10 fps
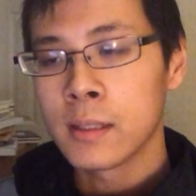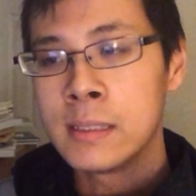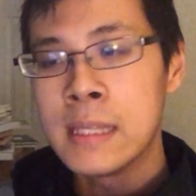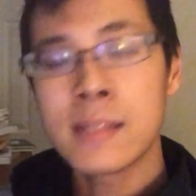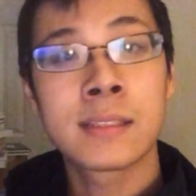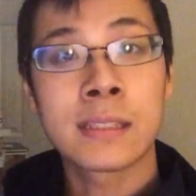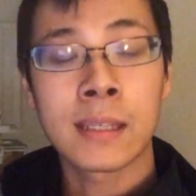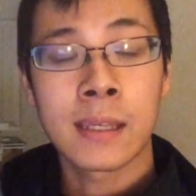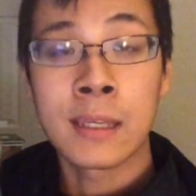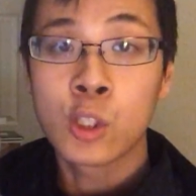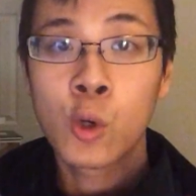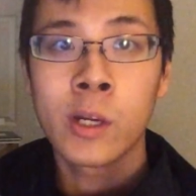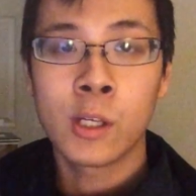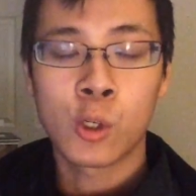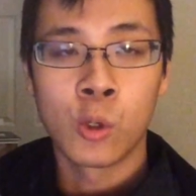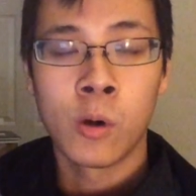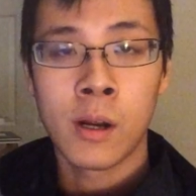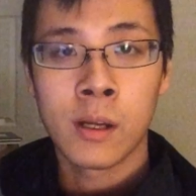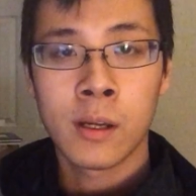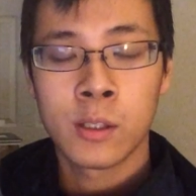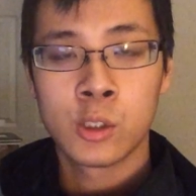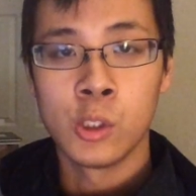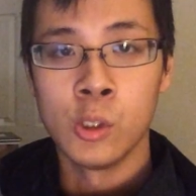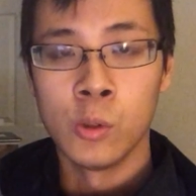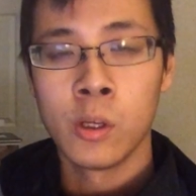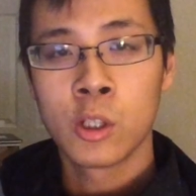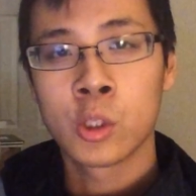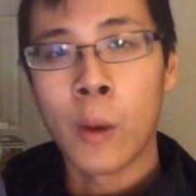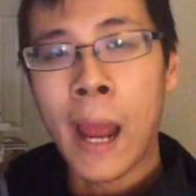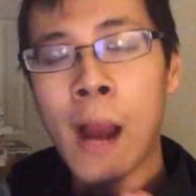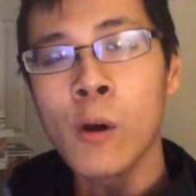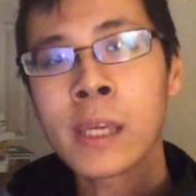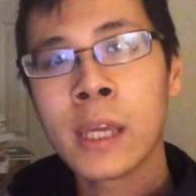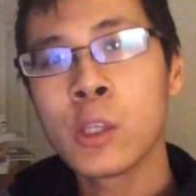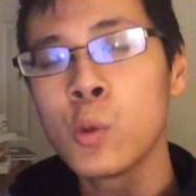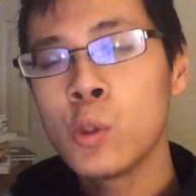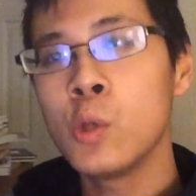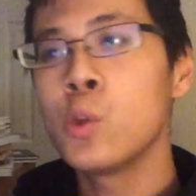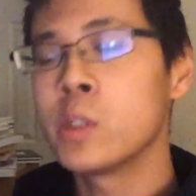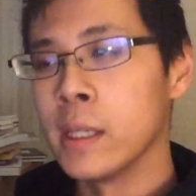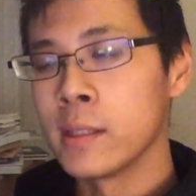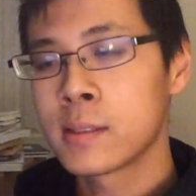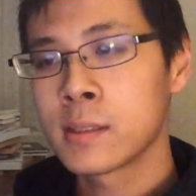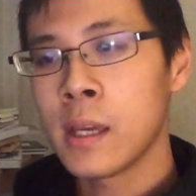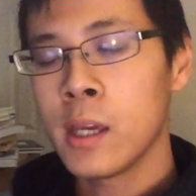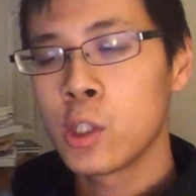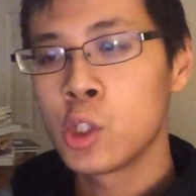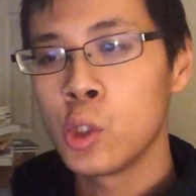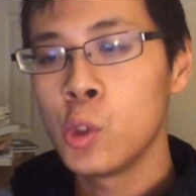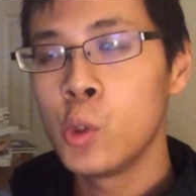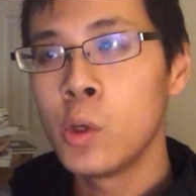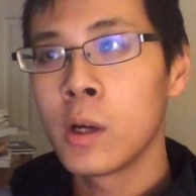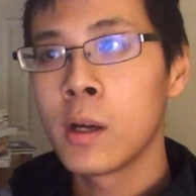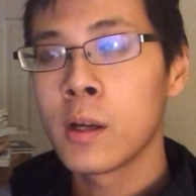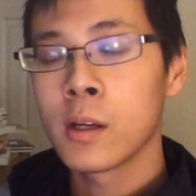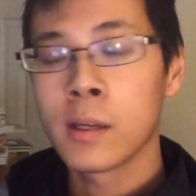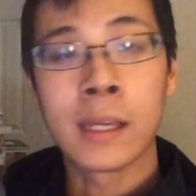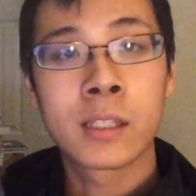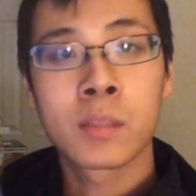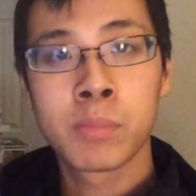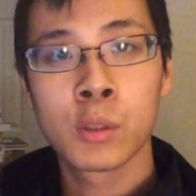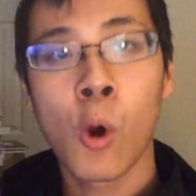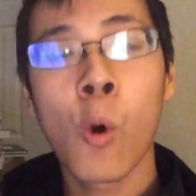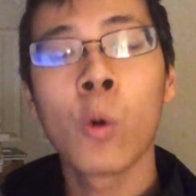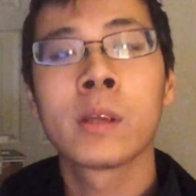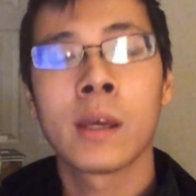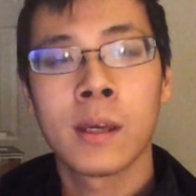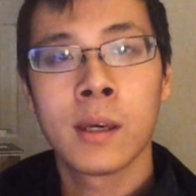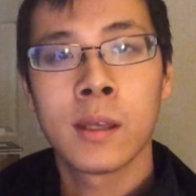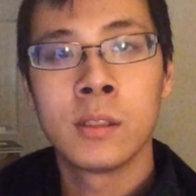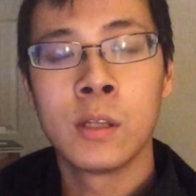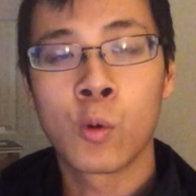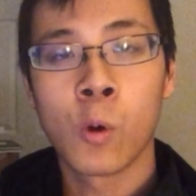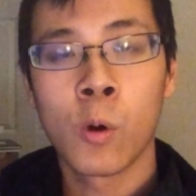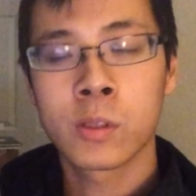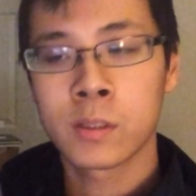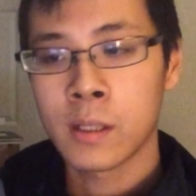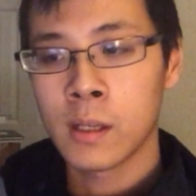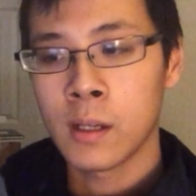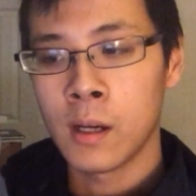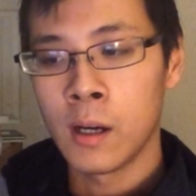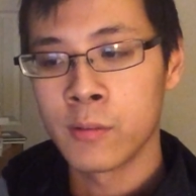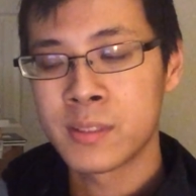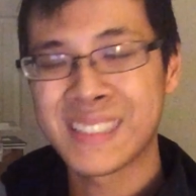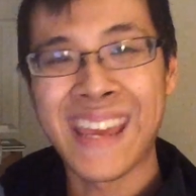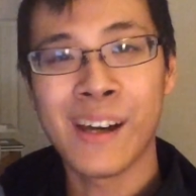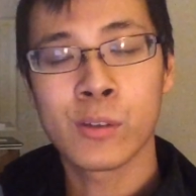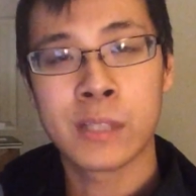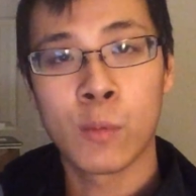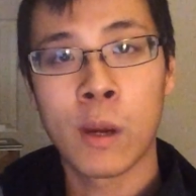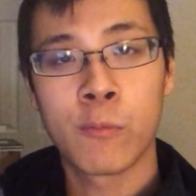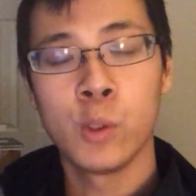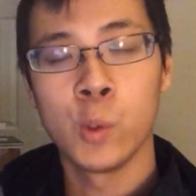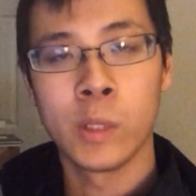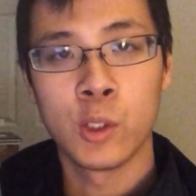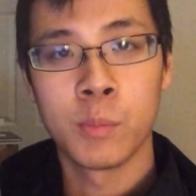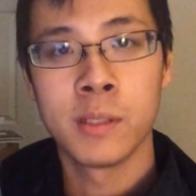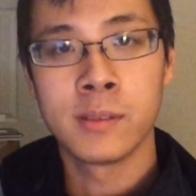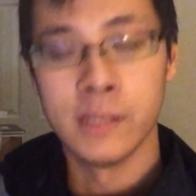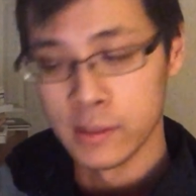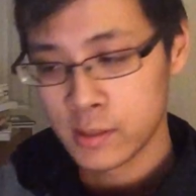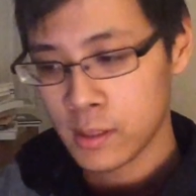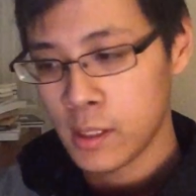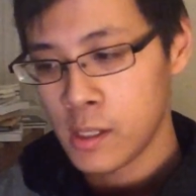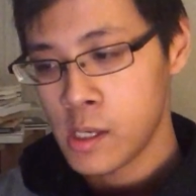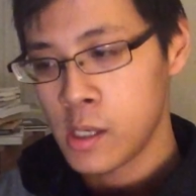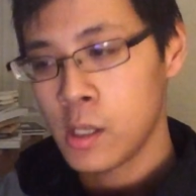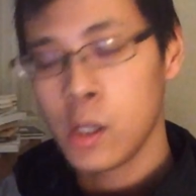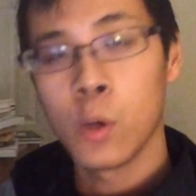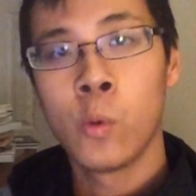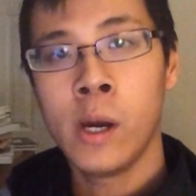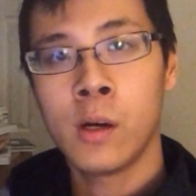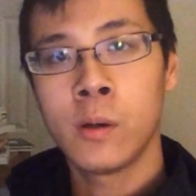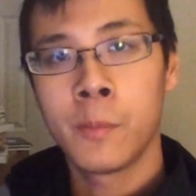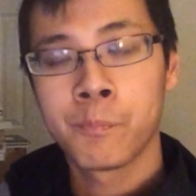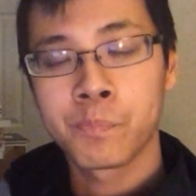this is critical to you. So how can you use this to explode the growth of sales and revenue in your business? Well,